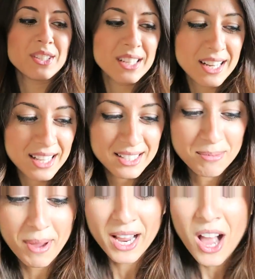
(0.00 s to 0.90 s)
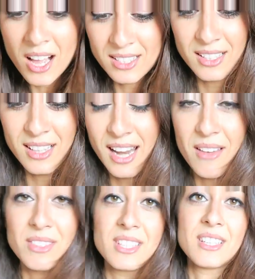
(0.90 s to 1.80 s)
reason is my cousin that I
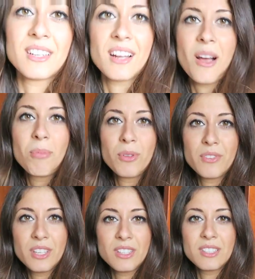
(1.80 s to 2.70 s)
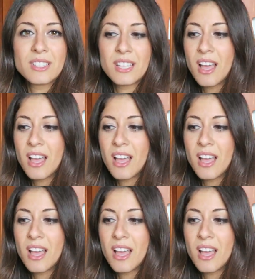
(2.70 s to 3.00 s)
haven't seen in a couple of years